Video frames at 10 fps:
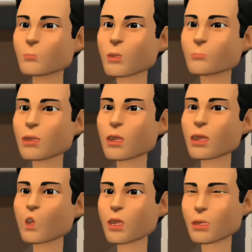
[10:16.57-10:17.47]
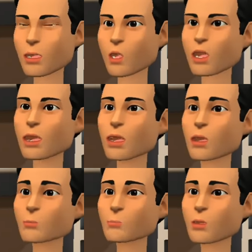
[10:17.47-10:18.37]
Depending on the situation,
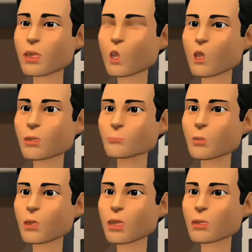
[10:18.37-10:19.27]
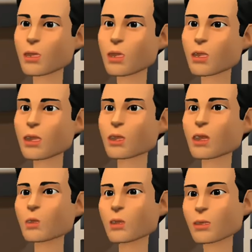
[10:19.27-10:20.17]
the doctor might recommend
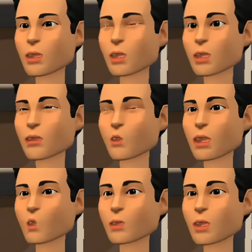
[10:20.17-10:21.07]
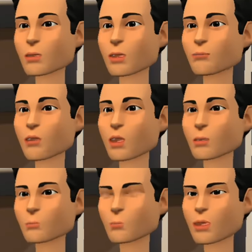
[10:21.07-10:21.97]
general anesthesia for your son's comfort
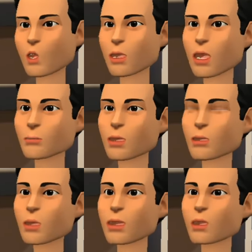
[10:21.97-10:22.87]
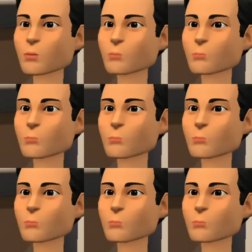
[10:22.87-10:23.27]
during the procedure.